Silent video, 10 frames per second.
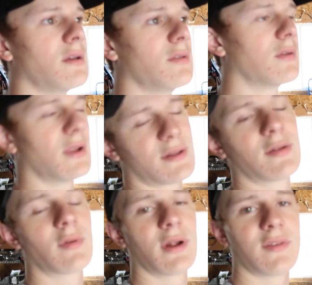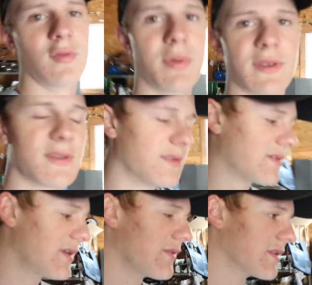new connecting rods, new
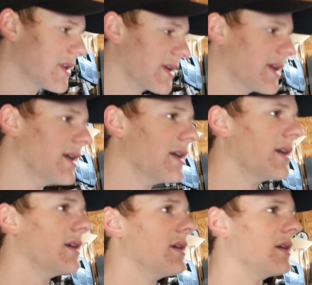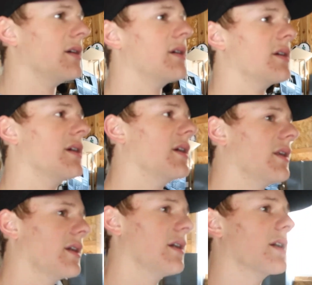pistons and everything.
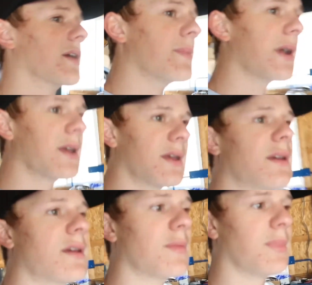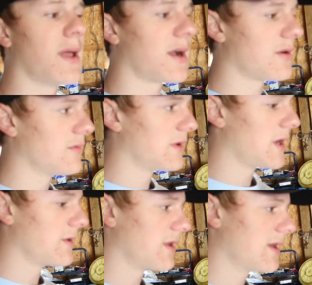And uh, get my block honed
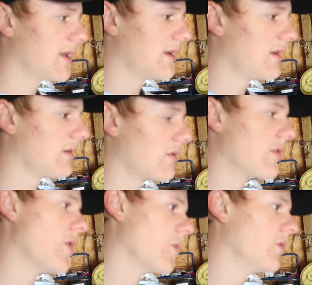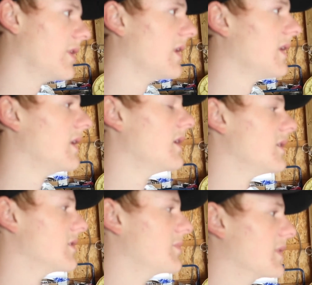out again, or honed,
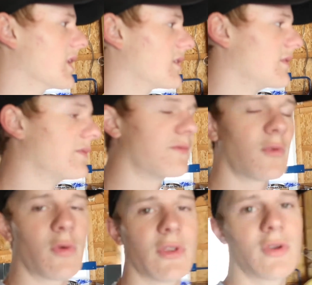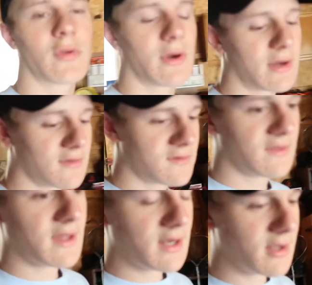just because of for the new rings.
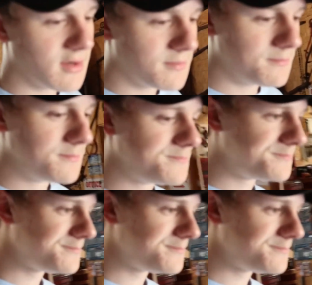And then um,